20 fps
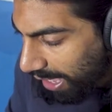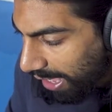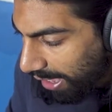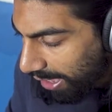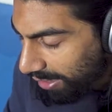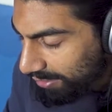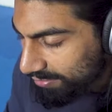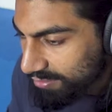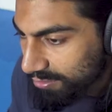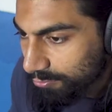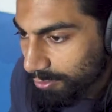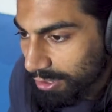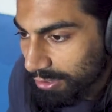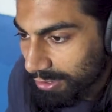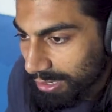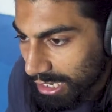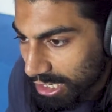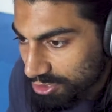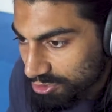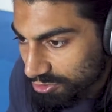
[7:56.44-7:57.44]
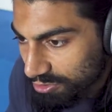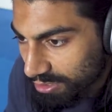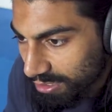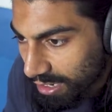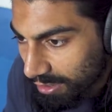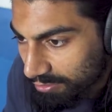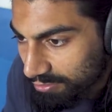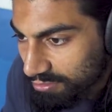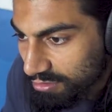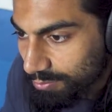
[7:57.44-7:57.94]
acid regulation in
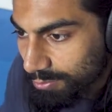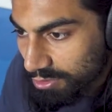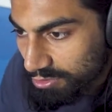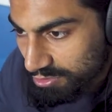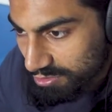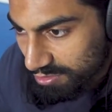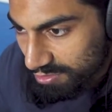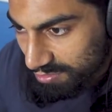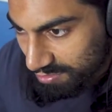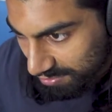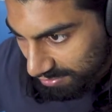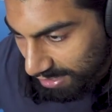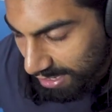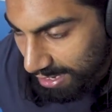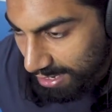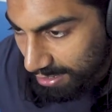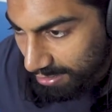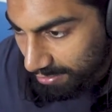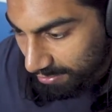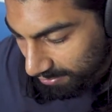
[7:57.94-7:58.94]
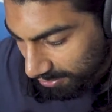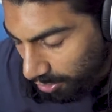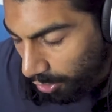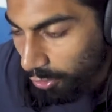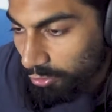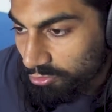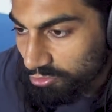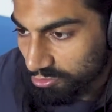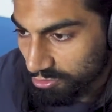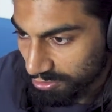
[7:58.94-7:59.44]
our stomach to stay
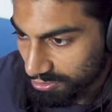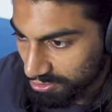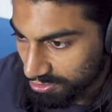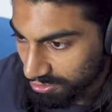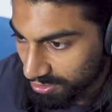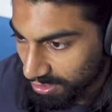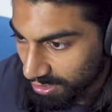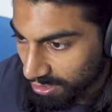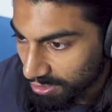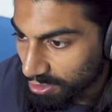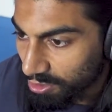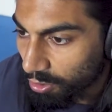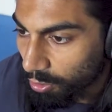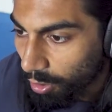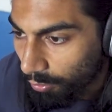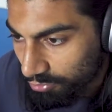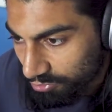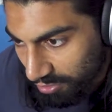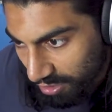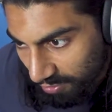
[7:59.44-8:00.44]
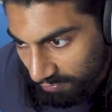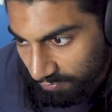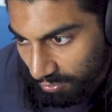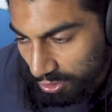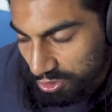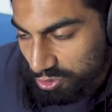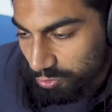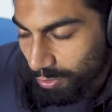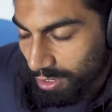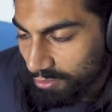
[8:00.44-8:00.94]
constant. Obviously it
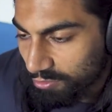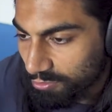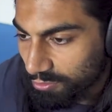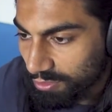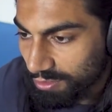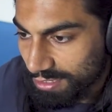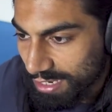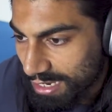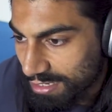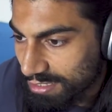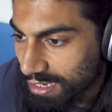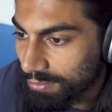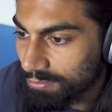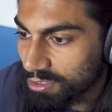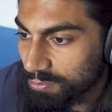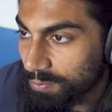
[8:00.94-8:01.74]
fluctuates through the daytime